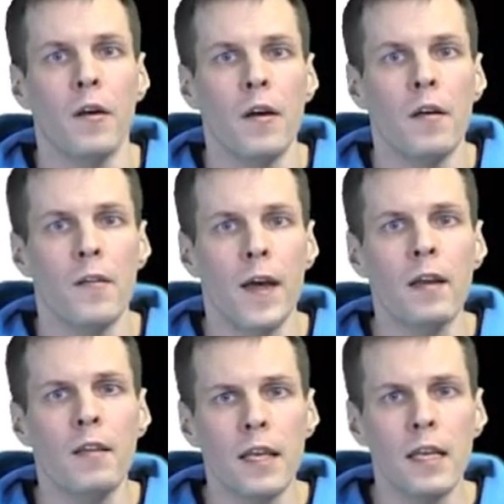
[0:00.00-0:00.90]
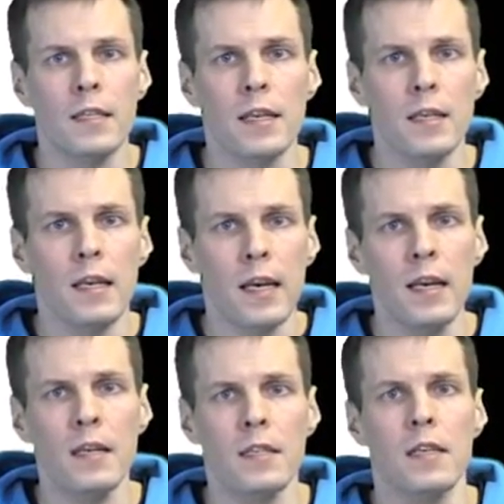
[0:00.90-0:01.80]
then these
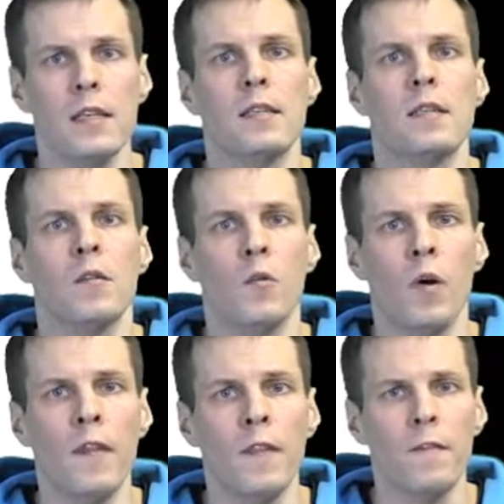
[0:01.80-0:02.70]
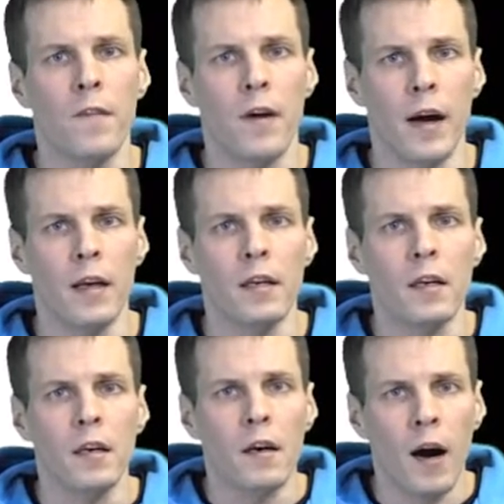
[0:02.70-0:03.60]
indices quantify
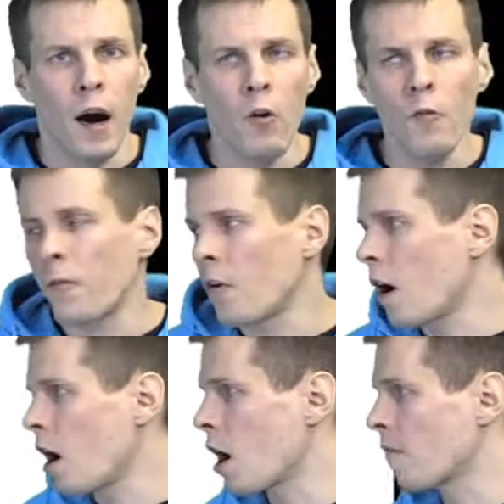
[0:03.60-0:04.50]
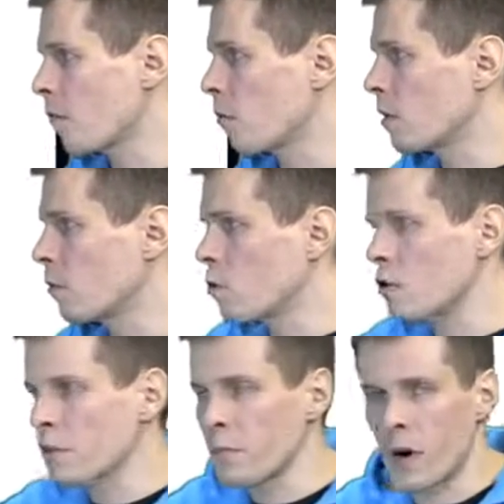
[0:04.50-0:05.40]
how far from the
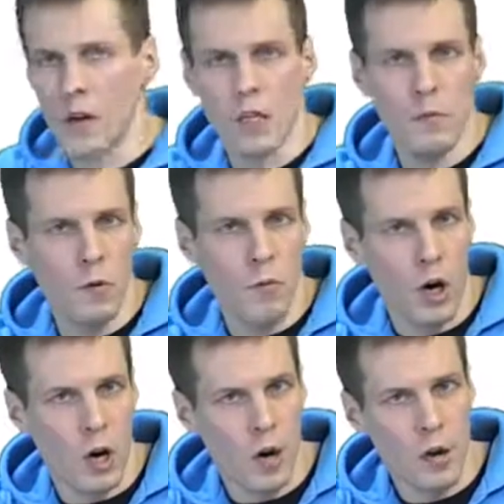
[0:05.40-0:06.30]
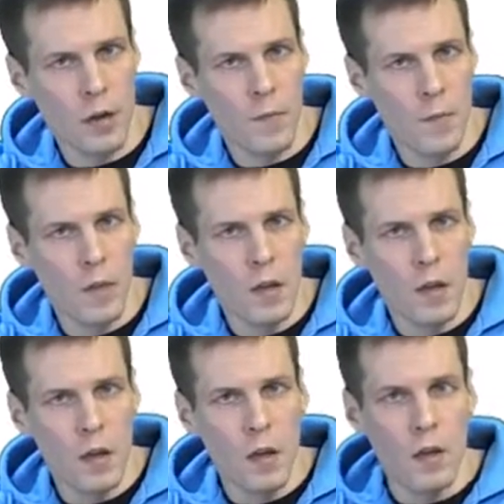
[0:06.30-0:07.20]
worst possible model
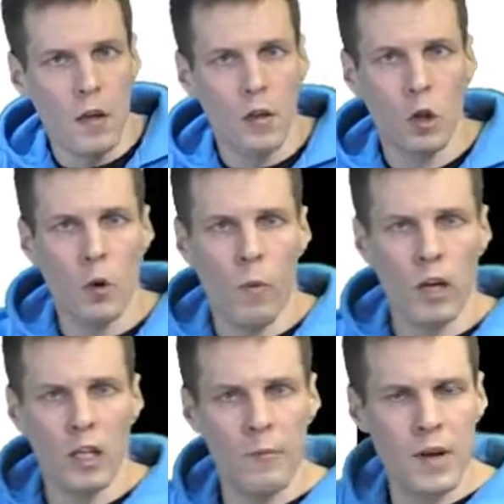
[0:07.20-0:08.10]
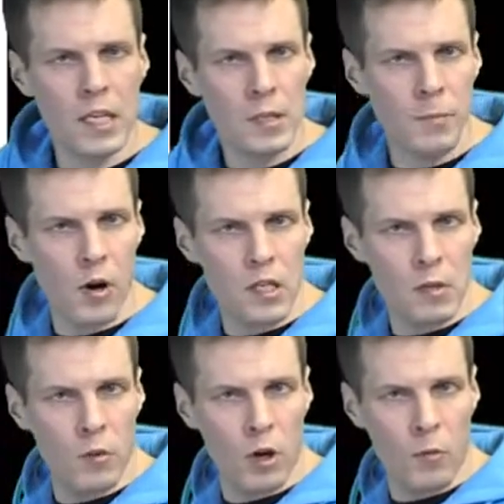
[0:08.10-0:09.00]
toward the best
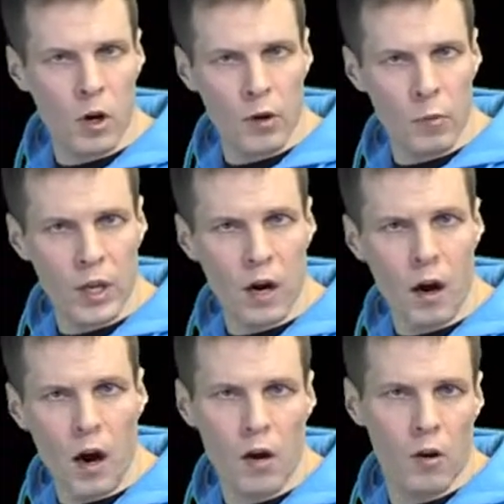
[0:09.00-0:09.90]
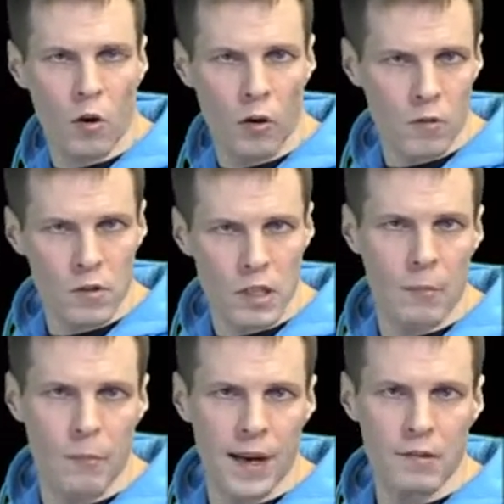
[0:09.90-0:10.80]
possible model we are on
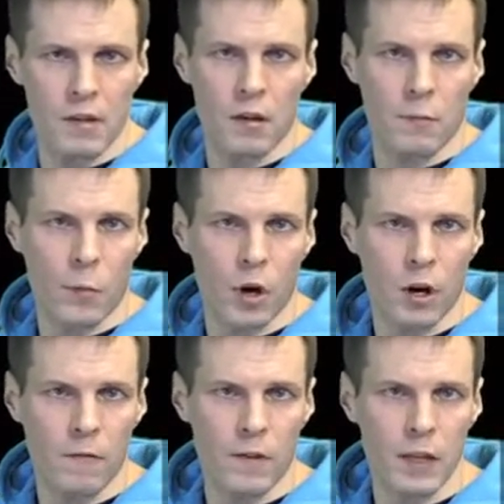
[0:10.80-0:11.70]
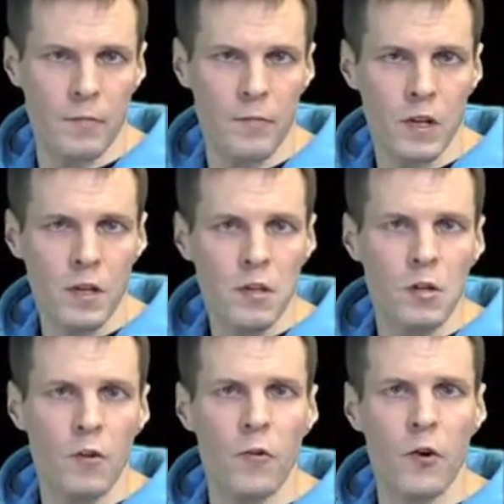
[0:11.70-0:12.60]
some metric of model fit.
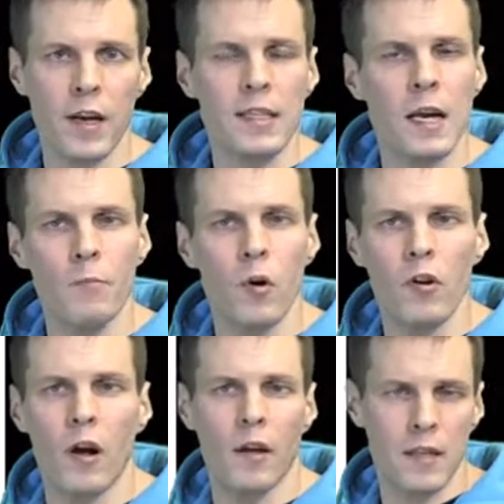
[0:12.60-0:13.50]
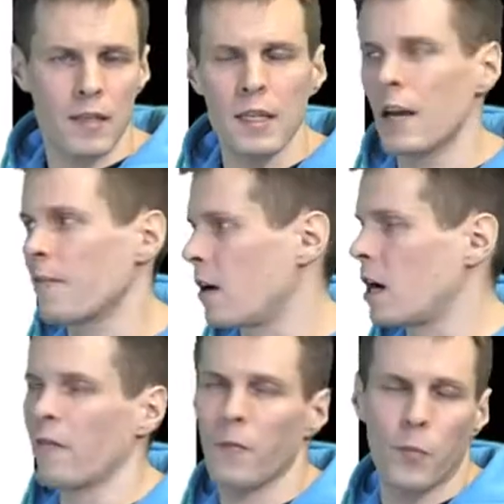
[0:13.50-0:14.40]
So for example, the
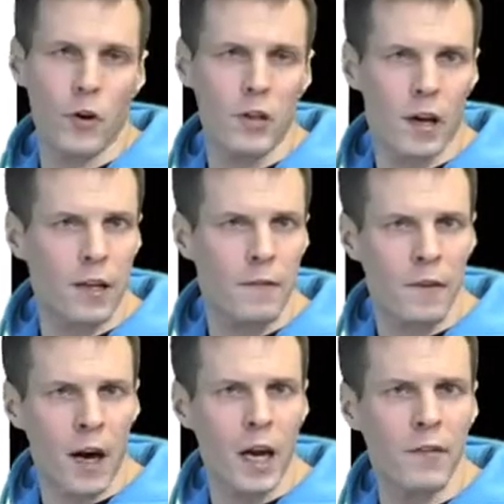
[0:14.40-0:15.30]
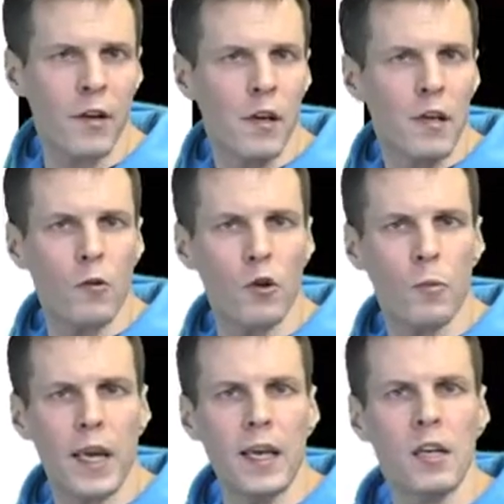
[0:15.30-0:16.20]
CFI of 0.95 could
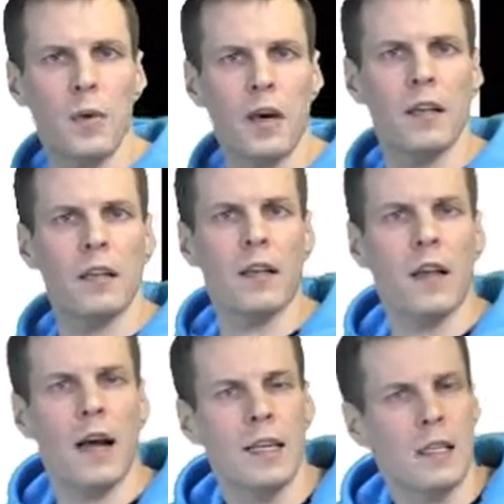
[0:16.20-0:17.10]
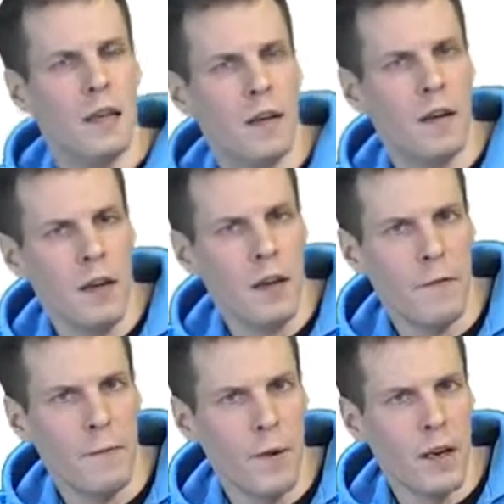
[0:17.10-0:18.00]
be interpreted that
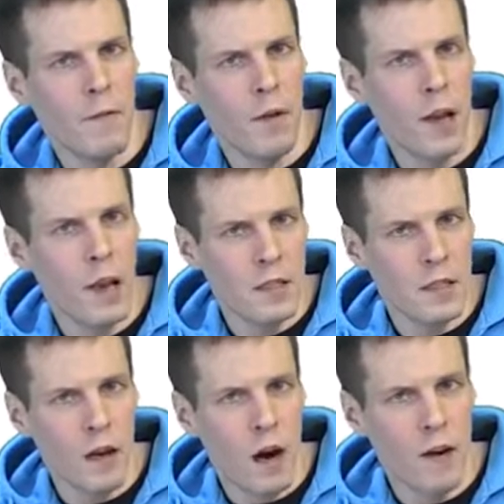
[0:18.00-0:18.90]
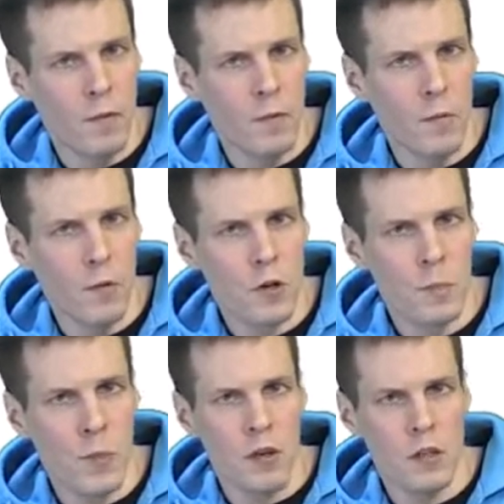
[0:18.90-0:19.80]
if we start from the worst
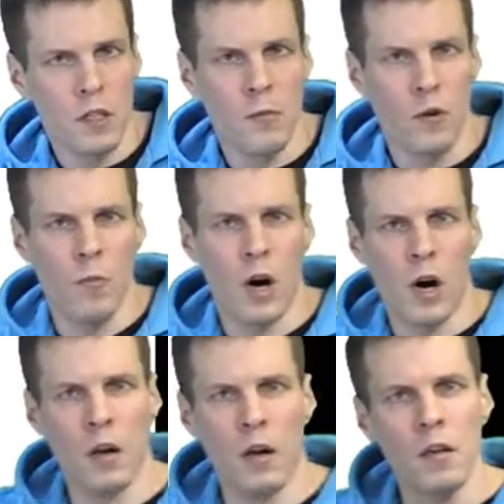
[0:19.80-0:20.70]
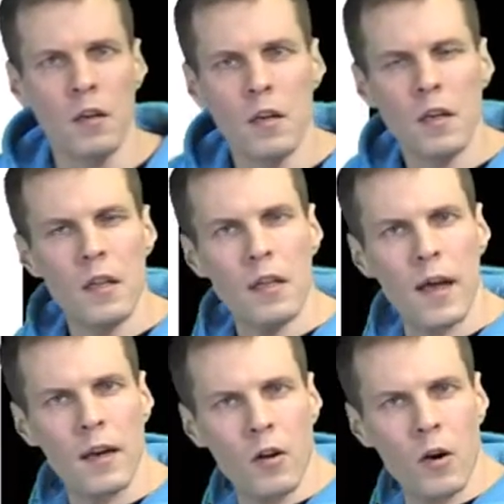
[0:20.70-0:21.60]
possible model,
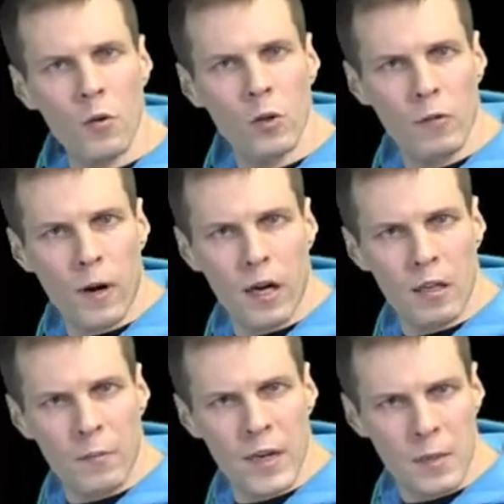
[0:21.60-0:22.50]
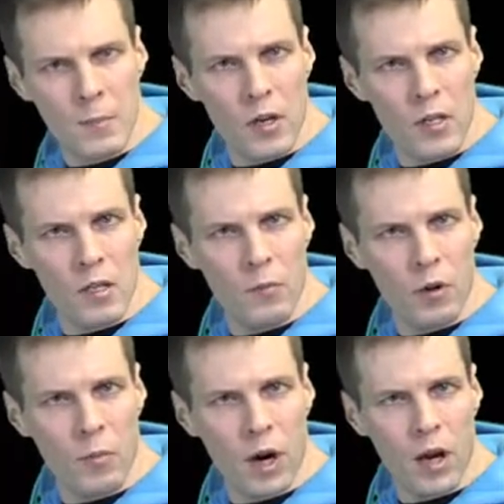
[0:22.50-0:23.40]
then go toward the best
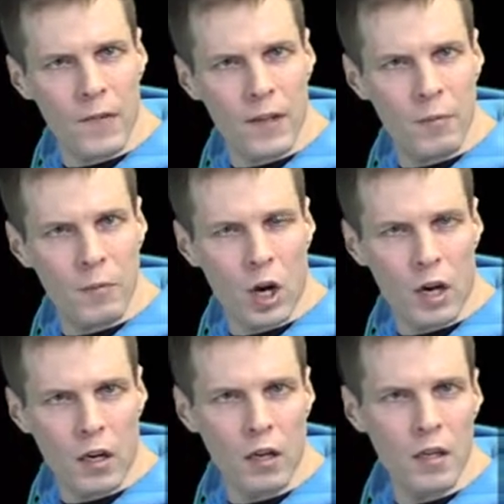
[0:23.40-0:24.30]
possible fitting model,